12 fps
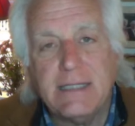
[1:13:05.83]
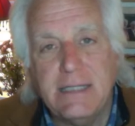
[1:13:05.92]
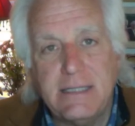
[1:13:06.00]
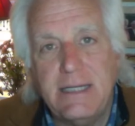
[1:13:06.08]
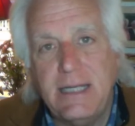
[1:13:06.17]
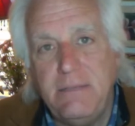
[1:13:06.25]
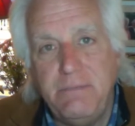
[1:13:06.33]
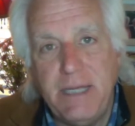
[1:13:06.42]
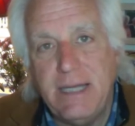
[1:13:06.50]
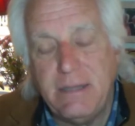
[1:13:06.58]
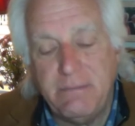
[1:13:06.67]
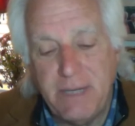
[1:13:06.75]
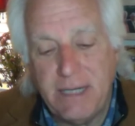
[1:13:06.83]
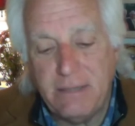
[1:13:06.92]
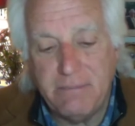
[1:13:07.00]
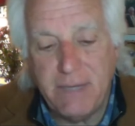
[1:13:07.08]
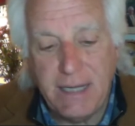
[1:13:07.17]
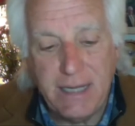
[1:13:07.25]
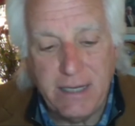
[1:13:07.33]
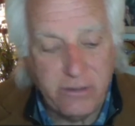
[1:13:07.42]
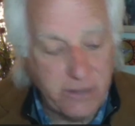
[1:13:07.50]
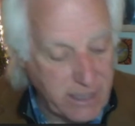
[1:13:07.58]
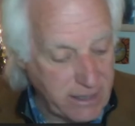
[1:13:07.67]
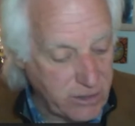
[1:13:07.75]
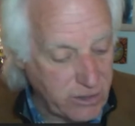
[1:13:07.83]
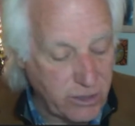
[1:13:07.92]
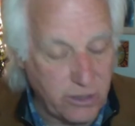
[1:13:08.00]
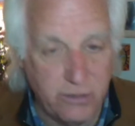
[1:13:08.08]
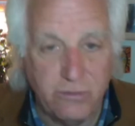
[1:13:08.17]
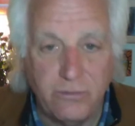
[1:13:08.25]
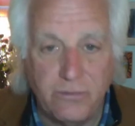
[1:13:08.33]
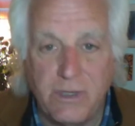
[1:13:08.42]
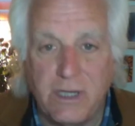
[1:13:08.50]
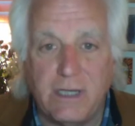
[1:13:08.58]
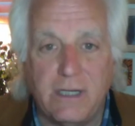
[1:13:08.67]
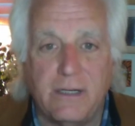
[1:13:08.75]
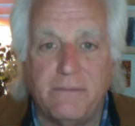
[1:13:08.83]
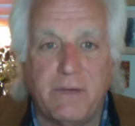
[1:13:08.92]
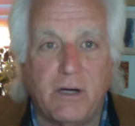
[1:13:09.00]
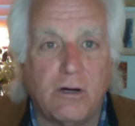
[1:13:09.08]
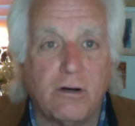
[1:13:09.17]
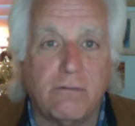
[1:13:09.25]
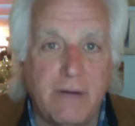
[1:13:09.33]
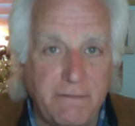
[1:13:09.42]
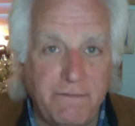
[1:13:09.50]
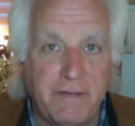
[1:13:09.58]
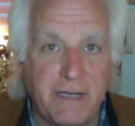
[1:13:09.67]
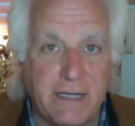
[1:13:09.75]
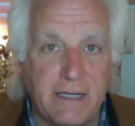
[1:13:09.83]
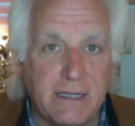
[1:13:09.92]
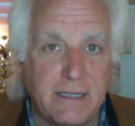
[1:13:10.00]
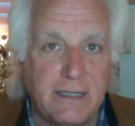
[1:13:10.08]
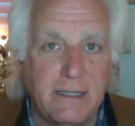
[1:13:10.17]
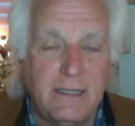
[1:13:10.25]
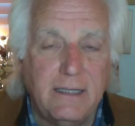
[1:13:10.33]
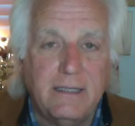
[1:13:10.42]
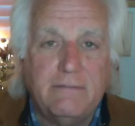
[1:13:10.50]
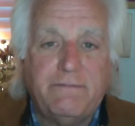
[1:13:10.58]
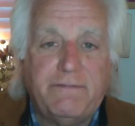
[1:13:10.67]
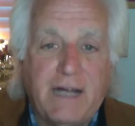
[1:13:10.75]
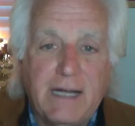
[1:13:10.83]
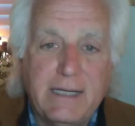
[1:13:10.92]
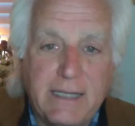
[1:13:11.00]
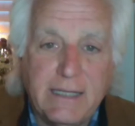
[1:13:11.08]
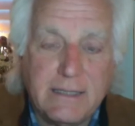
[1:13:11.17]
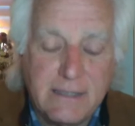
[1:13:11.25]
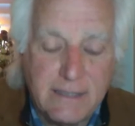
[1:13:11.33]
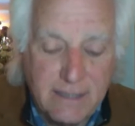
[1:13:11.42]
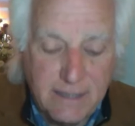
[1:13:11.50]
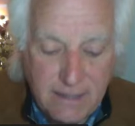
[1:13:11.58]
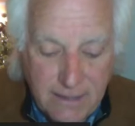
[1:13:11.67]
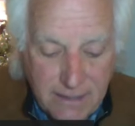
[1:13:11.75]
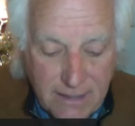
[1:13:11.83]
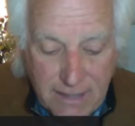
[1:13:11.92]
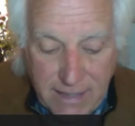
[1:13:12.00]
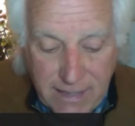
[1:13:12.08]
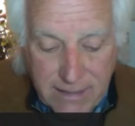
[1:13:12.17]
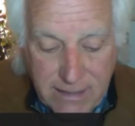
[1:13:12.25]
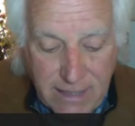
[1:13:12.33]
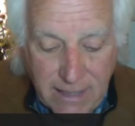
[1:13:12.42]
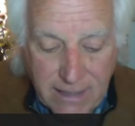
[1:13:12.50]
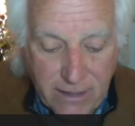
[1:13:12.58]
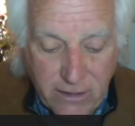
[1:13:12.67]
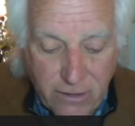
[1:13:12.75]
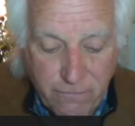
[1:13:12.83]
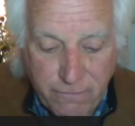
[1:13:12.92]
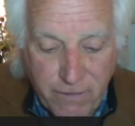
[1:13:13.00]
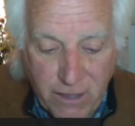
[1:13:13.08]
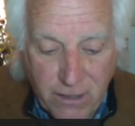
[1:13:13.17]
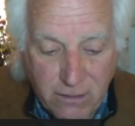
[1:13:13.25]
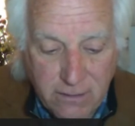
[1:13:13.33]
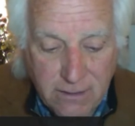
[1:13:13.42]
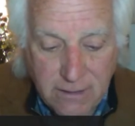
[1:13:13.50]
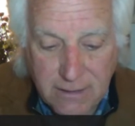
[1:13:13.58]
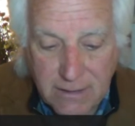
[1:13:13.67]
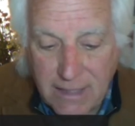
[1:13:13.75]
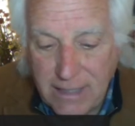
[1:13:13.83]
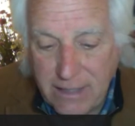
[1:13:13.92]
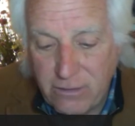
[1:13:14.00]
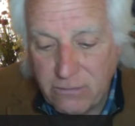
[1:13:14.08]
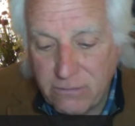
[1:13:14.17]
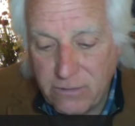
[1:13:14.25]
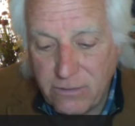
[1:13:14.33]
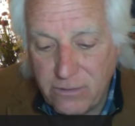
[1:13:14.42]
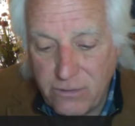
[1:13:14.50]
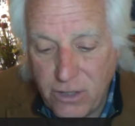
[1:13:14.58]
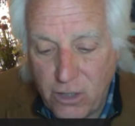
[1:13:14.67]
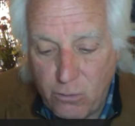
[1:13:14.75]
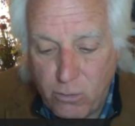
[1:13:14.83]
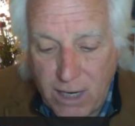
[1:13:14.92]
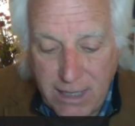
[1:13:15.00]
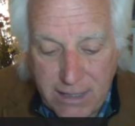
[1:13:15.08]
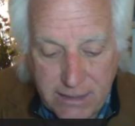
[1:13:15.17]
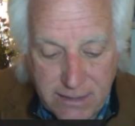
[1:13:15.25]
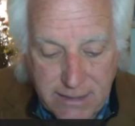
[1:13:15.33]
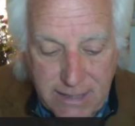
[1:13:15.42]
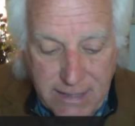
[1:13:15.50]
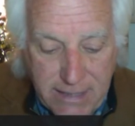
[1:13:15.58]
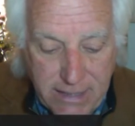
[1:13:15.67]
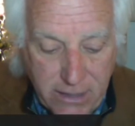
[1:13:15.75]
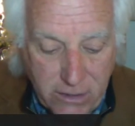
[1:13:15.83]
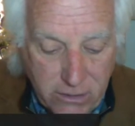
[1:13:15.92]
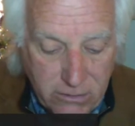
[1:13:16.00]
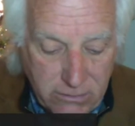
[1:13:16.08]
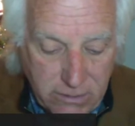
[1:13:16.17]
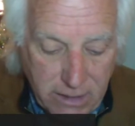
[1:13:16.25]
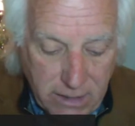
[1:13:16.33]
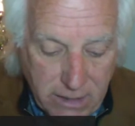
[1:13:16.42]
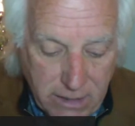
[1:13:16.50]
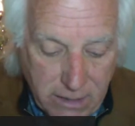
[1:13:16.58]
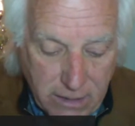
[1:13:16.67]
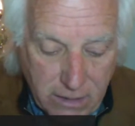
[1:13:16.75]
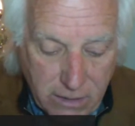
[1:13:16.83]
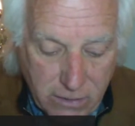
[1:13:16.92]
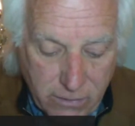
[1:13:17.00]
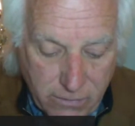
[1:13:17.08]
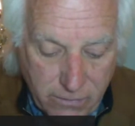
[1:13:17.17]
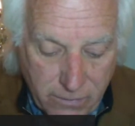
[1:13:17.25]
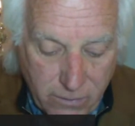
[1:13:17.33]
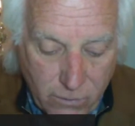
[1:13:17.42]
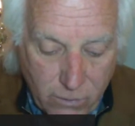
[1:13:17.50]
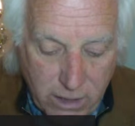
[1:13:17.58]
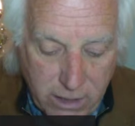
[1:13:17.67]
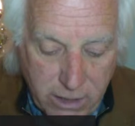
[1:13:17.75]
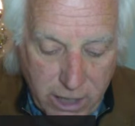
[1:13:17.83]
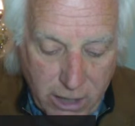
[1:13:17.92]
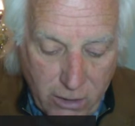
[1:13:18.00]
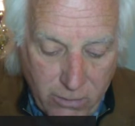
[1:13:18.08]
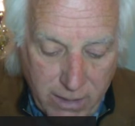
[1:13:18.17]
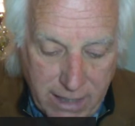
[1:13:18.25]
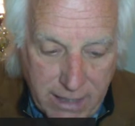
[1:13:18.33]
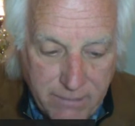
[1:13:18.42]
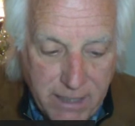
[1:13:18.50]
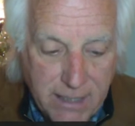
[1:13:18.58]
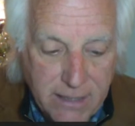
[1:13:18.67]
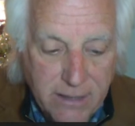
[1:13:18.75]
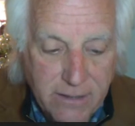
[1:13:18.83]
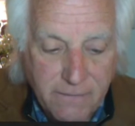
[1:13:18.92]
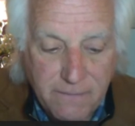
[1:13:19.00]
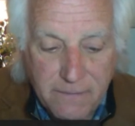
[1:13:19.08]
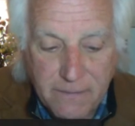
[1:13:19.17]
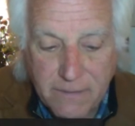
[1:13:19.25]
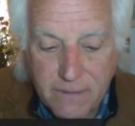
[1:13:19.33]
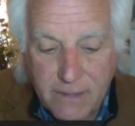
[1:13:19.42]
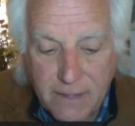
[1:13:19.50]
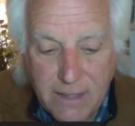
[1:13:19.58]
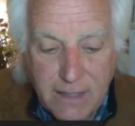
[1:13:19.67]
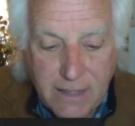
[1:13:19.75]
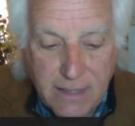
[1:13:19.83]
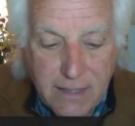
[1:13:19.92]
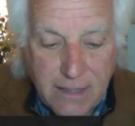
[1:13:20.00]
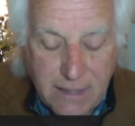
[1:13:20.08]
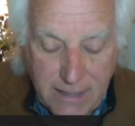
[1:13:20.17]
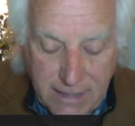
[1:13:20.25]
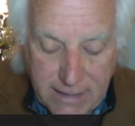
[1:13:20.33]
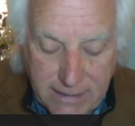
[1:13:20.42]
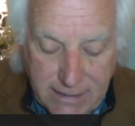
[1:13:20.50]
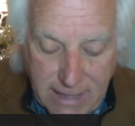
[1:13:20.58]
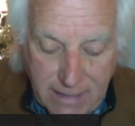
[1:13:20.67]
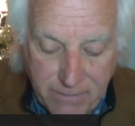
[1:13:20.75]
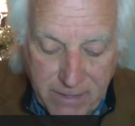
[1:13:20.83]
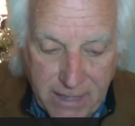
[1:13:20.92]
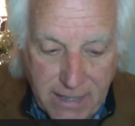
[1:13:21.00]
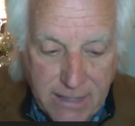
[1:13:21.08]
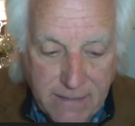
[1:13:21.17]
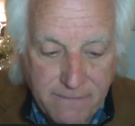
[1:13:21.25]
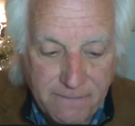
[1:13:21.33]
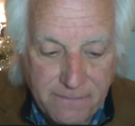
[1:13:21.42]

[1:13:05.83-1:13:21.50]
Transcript: is dbmm entered into uh, horrific financing it's not her fault i don't know why a ceo would know any better except that